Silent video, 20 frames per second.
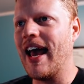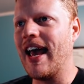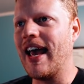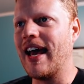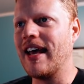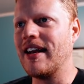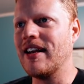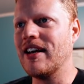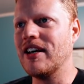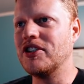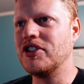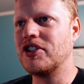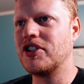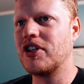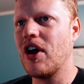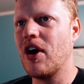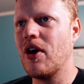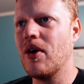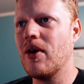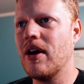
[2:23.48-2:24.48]
and
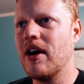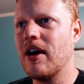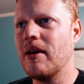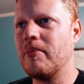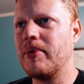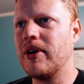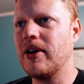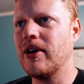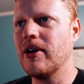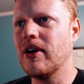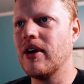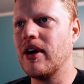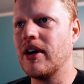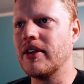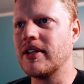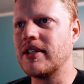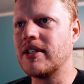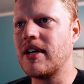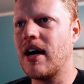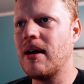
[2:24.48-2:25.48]
just go up here
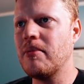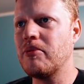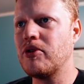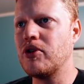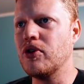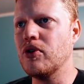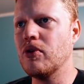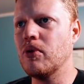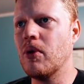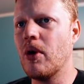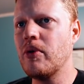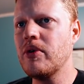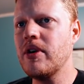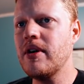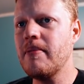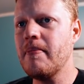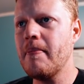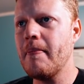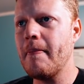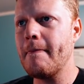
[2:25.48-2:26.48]
on the top to
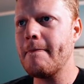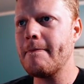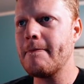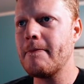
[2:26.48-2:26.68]
Ronin,